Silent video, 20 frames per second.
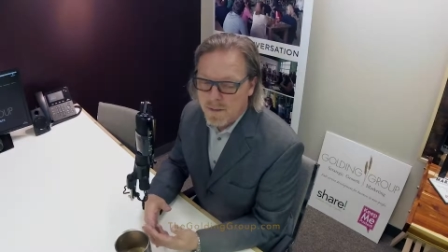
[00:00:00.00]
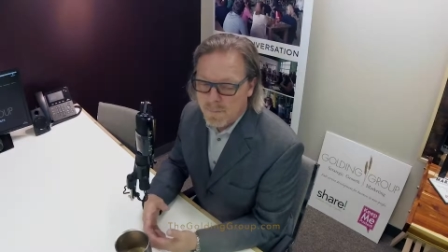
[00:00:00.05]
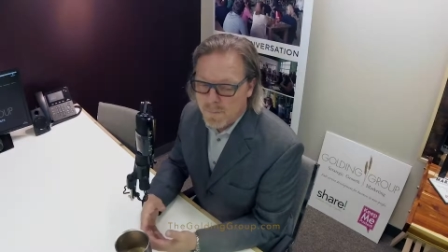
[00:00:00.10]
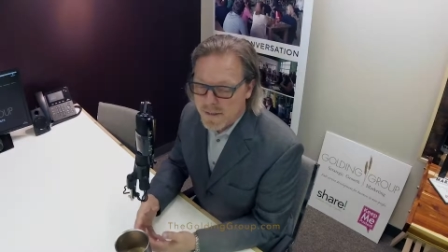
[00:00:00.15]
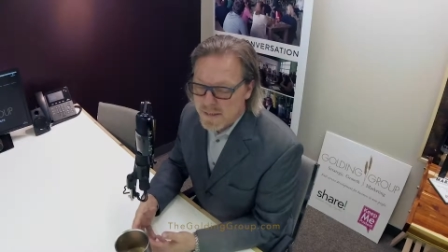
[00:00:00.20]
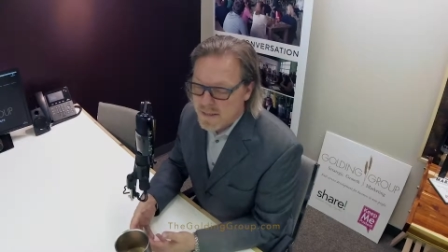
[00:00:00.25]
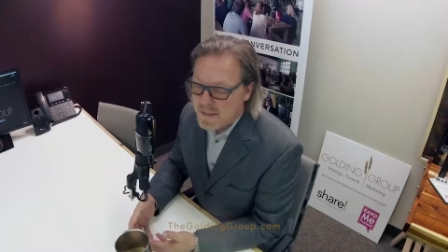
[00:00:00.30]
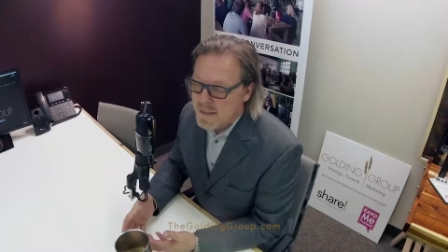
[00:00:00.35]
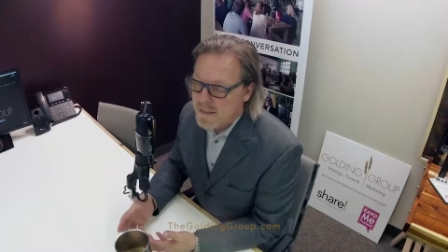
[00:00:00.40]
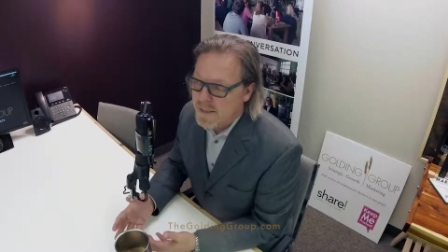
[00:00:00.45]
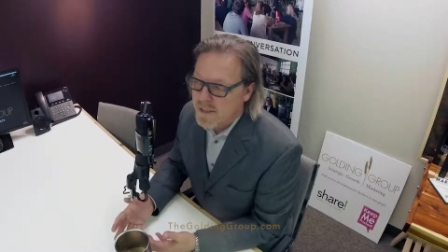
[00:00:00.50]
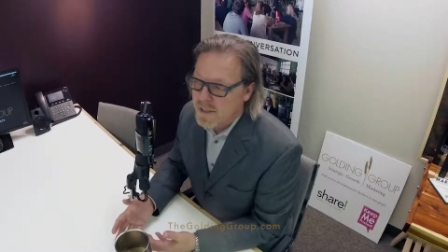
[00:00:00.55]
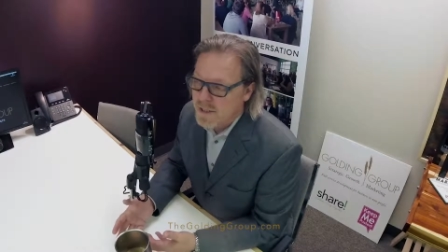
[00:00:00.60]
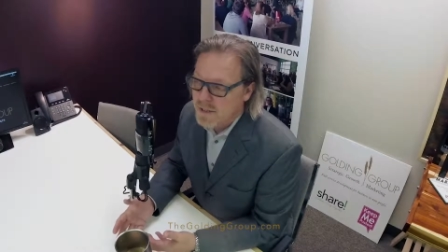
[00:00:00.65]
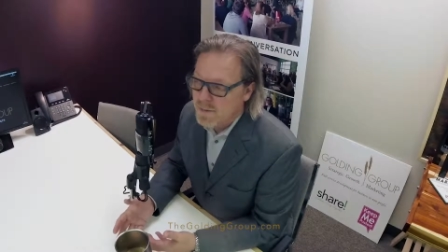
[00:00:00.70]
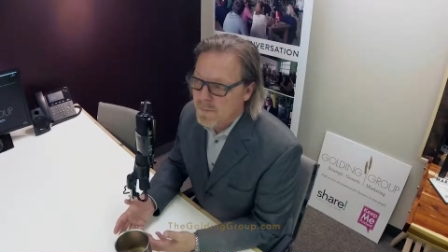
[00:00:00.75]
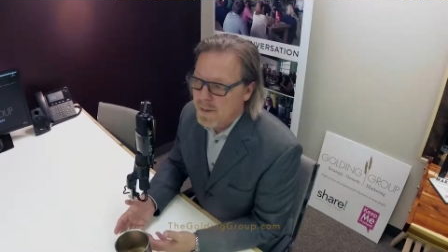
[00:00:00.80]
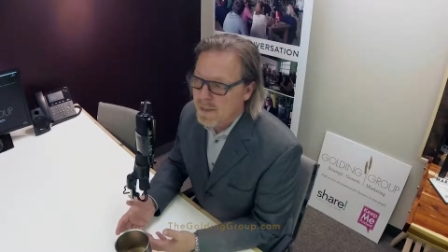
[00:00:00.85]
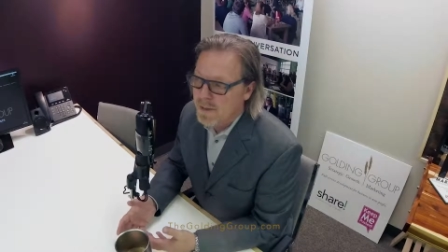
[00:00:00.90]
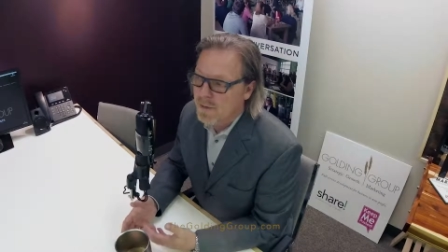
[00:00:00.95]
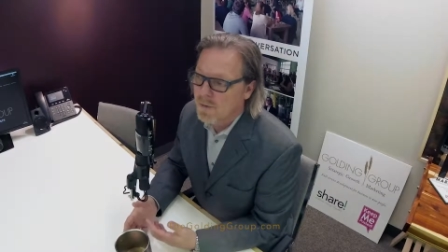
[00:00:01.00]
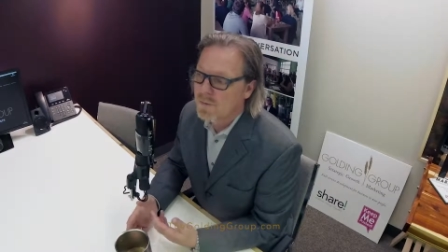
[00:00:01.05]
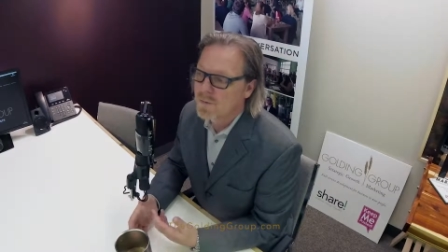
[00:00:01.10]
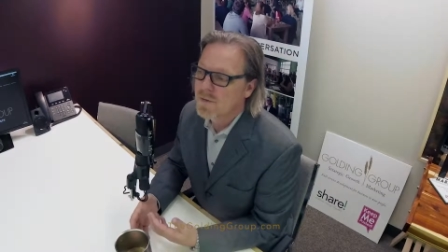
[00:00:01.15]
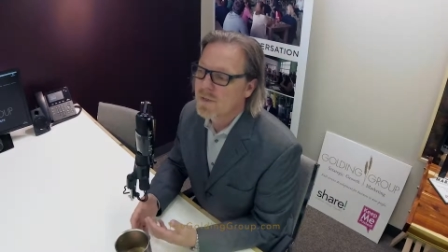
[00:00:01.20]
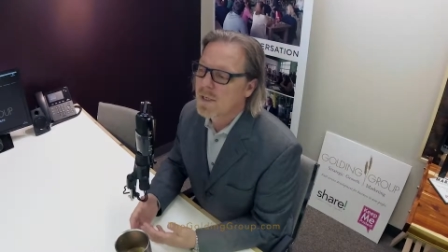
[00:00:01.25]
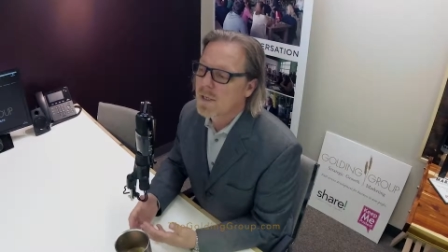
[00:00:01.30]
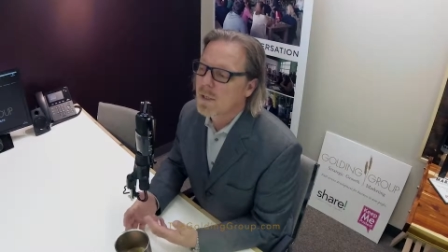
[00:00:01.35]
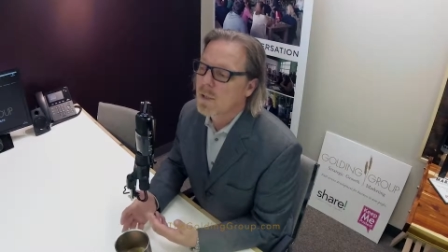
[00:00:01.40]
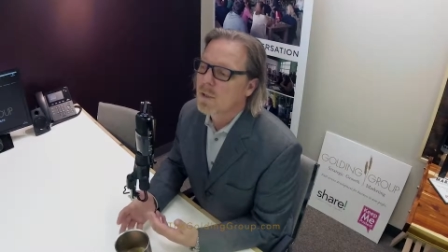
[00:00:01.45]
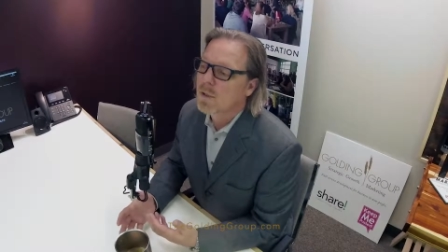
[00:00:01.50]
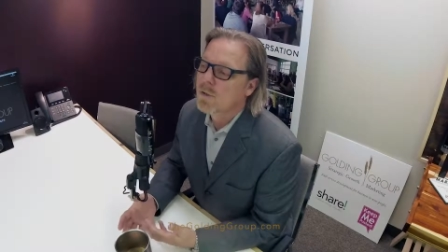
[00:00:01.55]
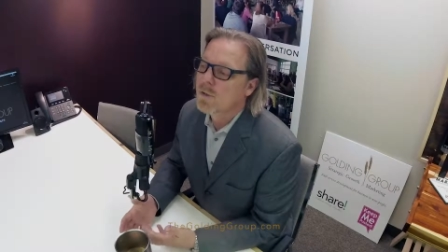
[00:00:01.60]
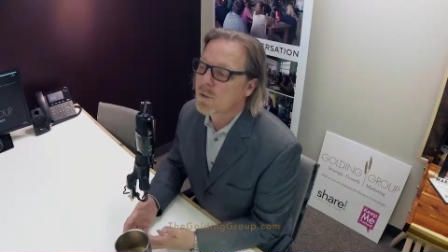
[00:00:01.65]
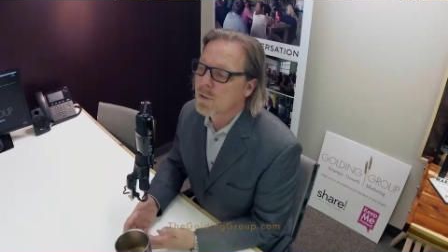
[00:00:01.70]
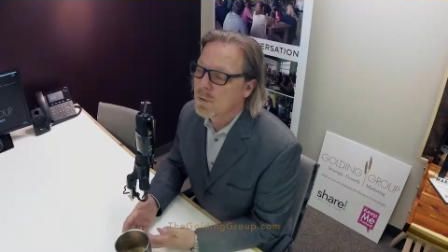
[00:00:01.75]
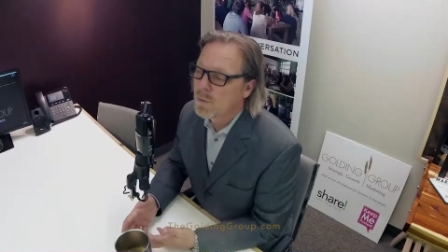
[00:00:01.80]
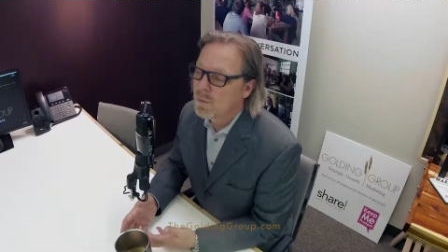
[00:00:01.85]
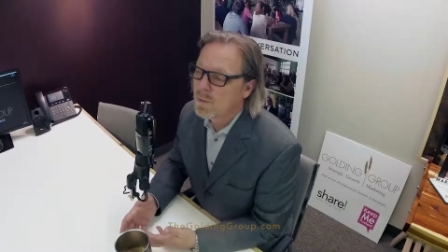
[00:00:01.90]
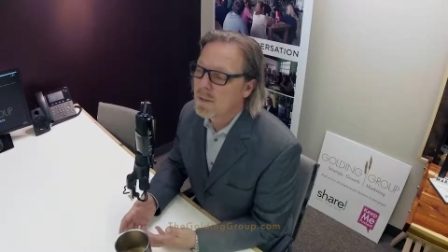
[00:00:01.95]
business decision makers
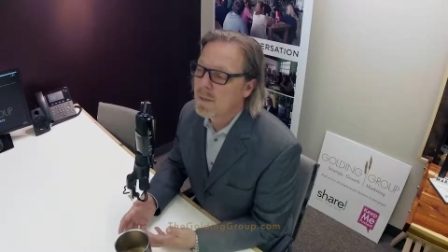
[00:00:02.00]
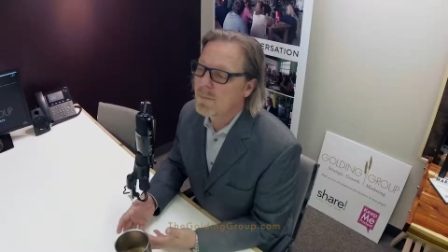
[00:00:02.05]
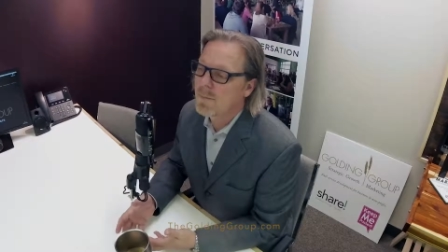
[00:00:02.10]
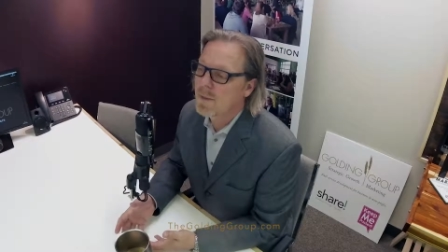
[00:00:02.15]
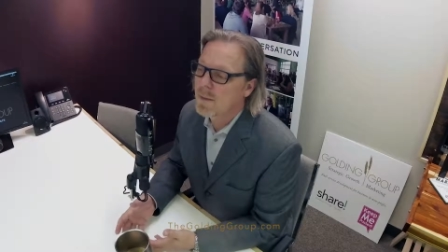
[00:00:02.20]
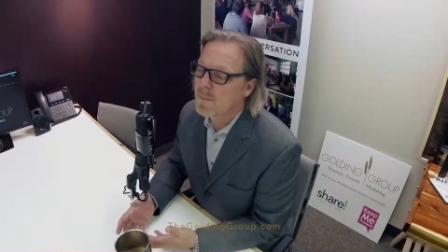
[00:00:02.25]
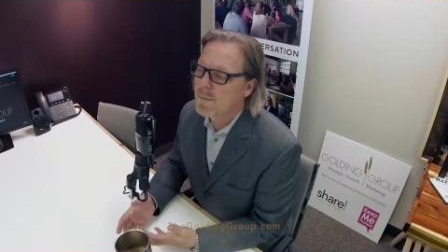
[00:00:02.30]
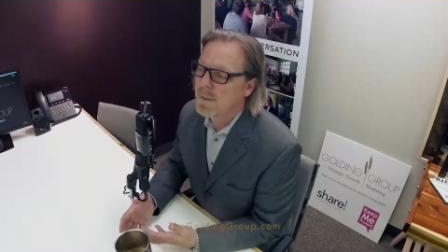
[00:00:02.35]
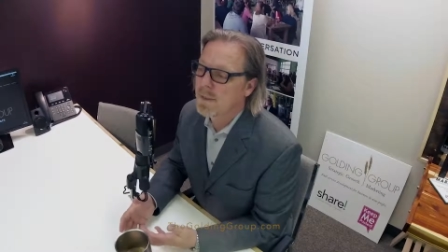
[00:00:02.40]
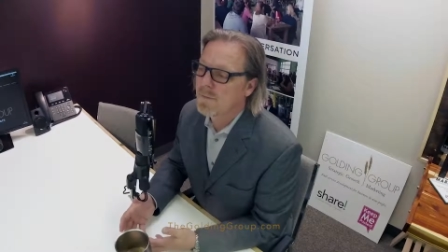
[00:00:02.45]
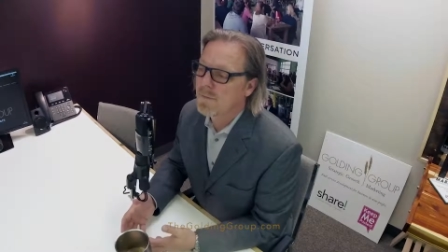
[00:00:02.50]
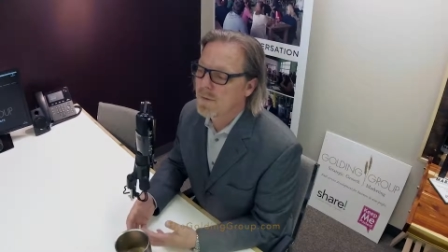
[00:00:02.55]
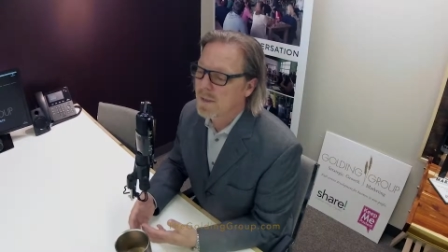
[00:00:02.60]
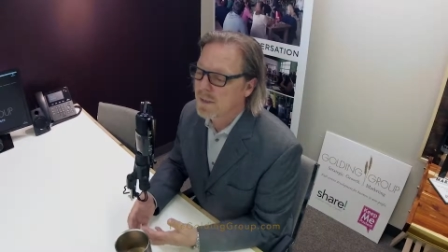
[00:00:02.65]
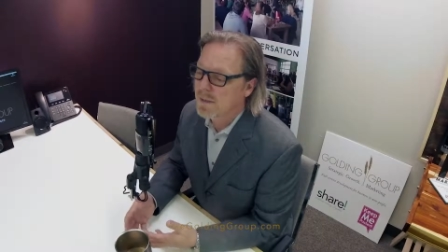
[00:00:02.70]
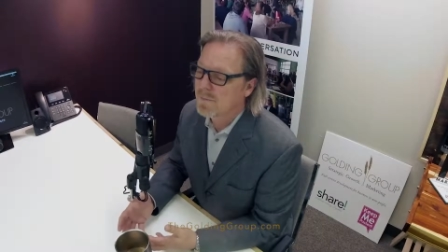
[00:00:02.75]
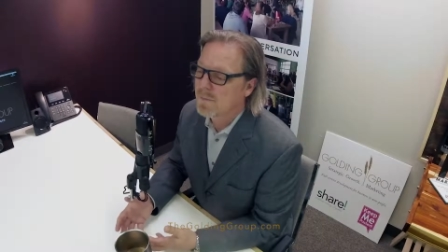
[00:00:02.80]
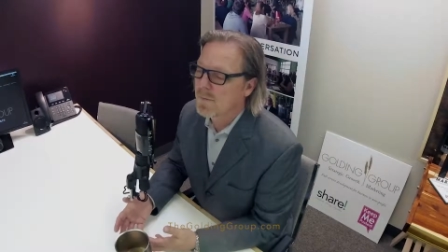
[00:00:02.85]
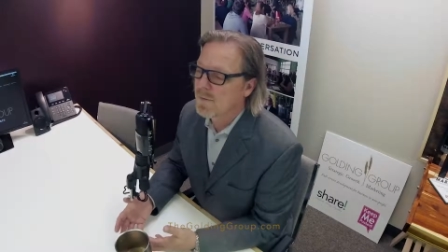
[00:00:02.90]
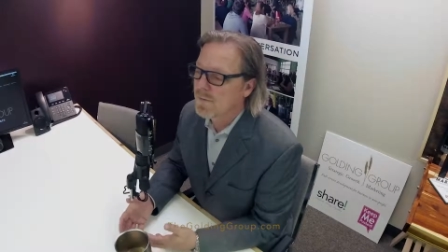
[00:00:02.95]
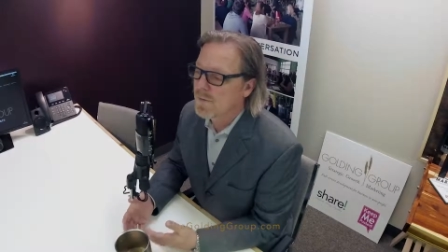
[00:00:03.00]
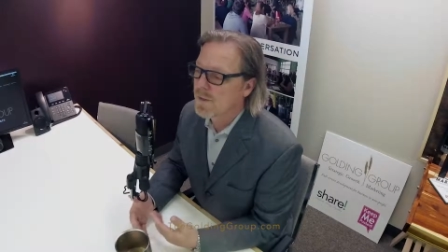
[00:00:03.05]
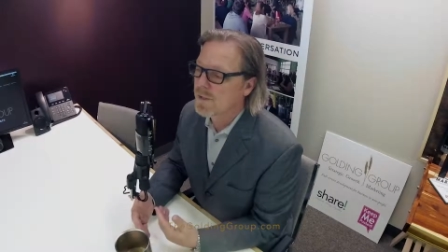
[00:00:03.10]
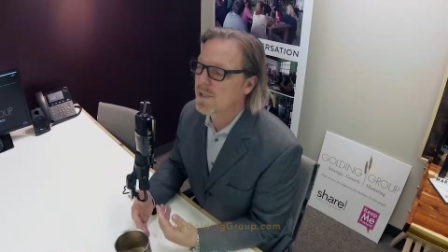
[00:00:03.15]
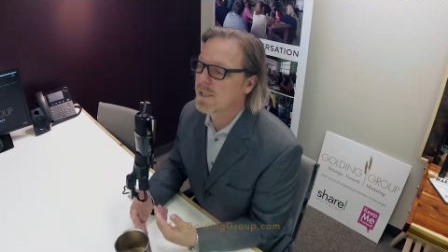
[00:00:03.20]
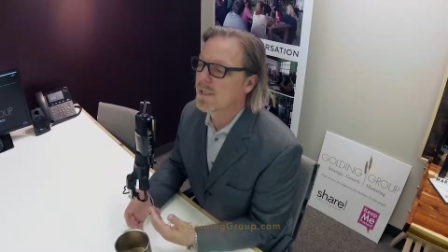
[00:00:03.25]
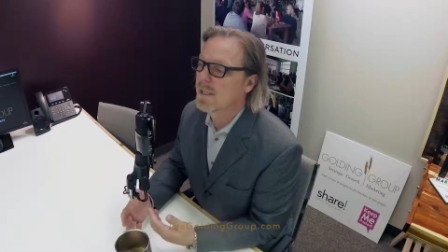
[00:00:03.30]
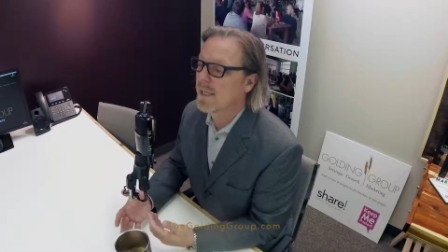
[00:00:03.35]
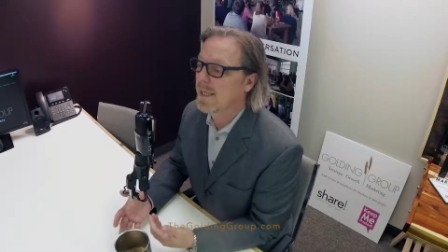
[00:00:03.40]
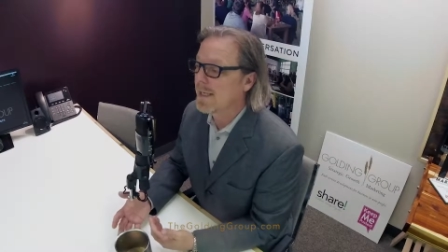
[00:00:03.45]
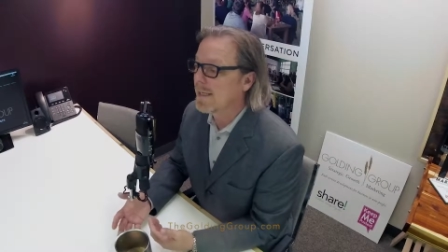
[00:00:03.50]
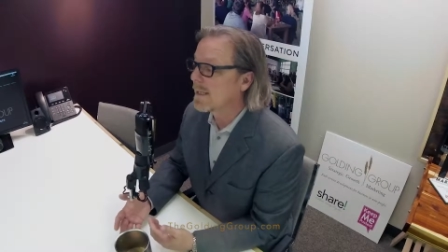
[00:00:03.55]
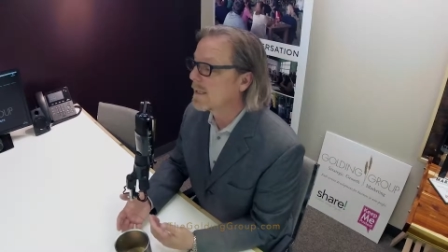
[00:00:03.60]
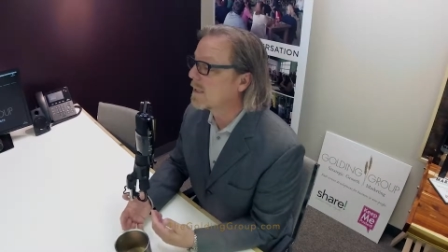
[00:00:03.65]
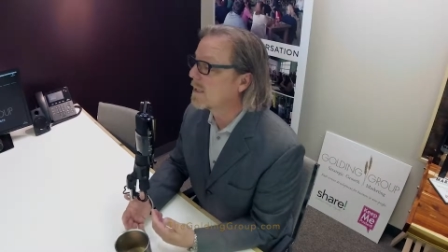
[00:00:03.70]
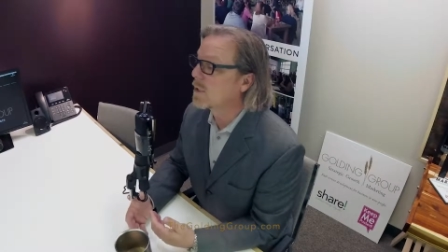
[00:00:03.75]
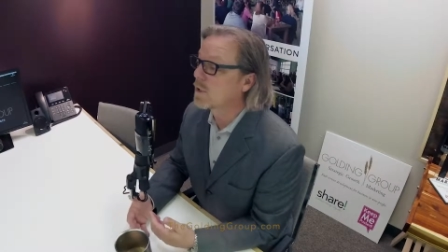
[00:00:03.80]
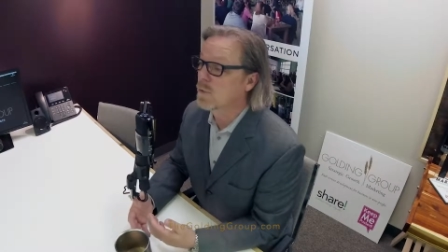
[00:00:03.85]
truly want to be effective and efficient in